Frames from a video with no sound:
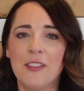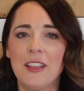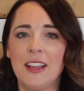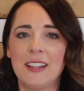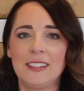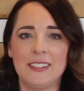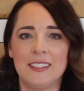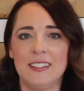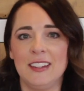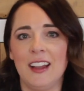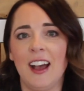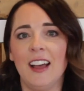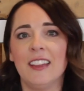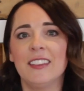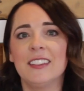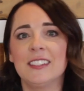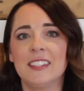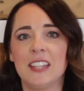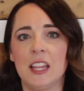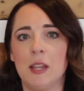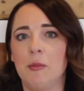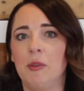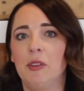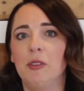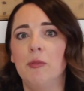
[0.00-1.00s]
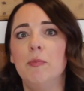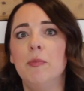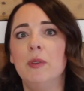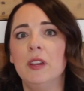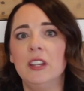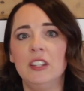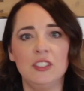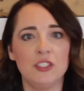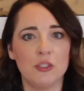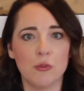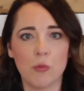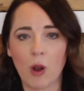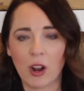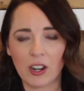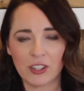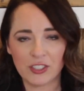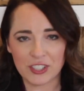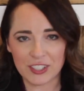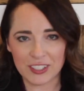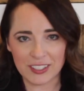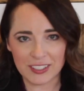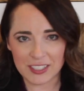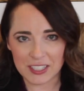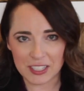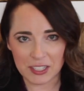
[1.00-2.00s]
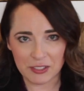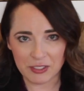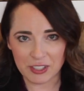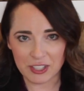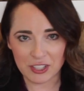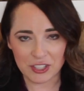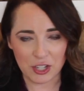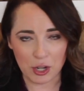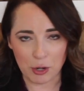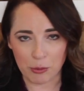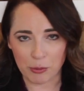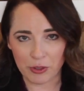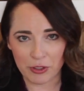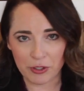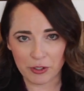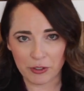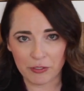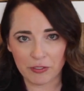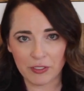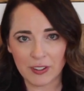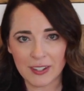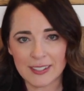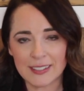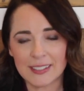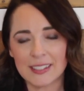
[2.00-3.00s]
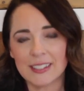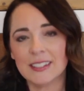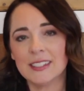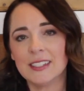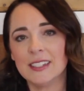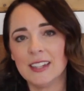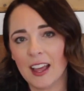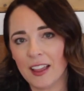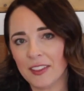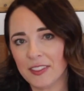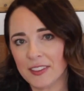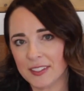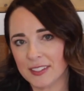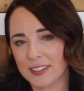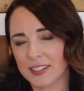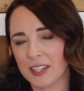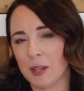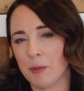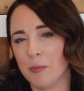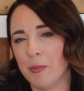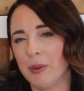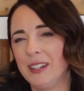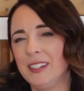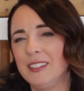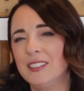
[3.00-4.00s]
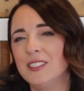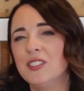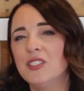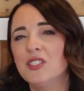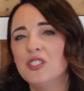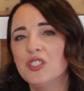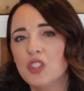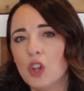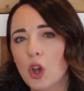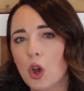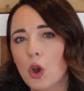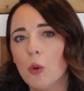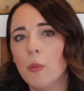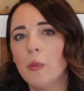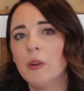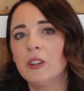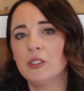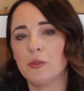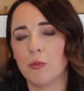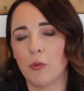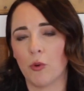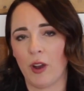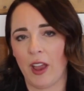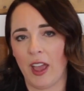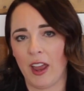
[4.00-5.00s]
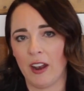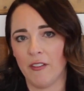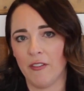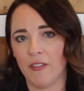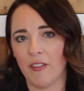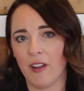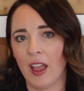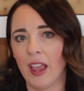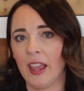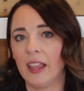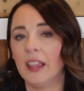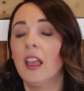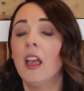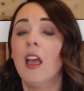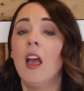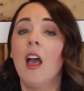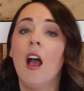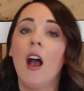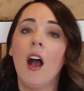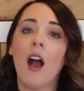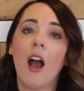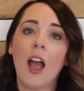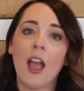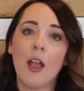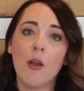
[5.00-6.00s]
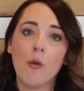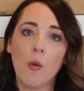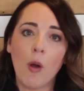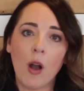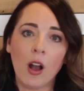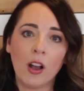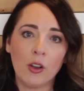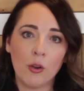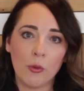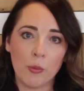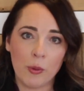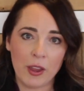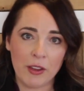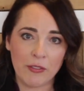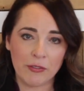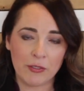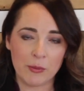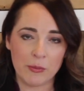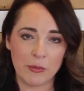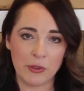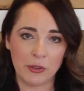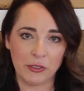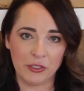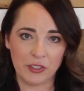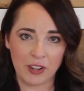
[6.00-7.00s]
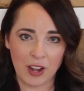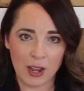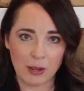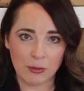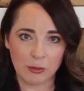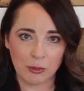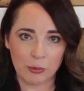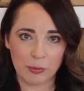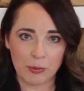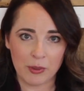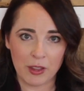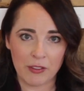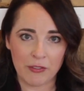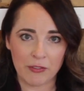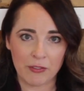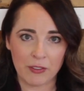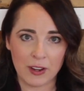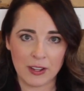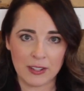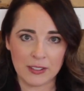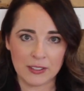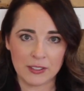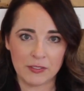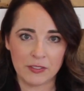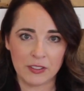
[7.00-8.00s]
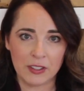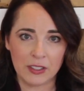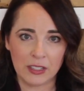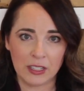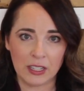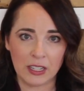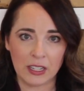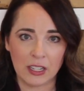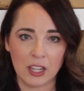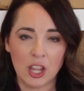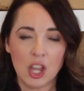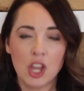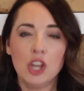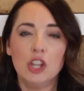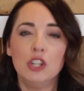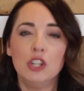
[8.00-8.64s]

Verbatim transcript: know, that's not the same as binge watching a TV show with your friends. It's not the same, but it's so much more edifying. I walk away from those times with my friends feeling